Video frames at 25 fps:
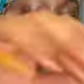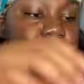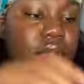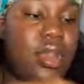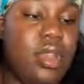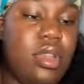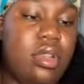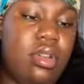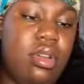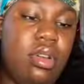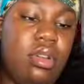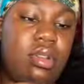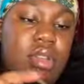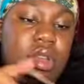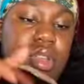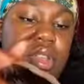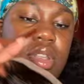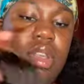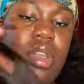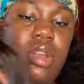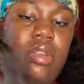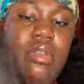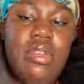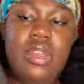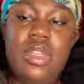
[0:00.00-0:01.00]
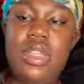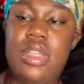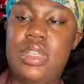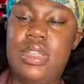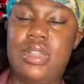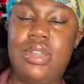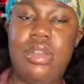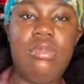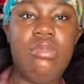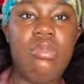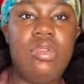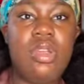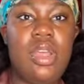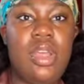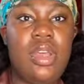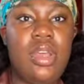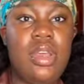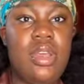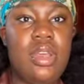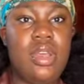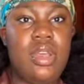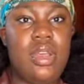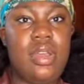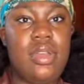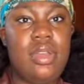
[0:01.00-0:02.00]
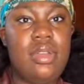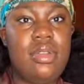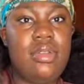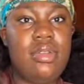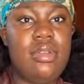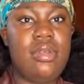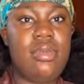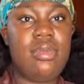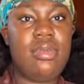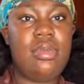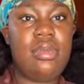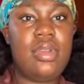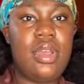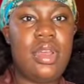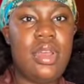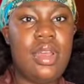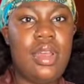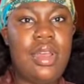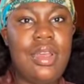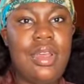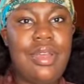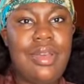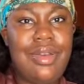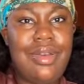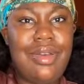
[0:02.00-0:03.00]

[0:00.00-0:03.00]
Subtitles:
Y'all, this hair is silky. Okay.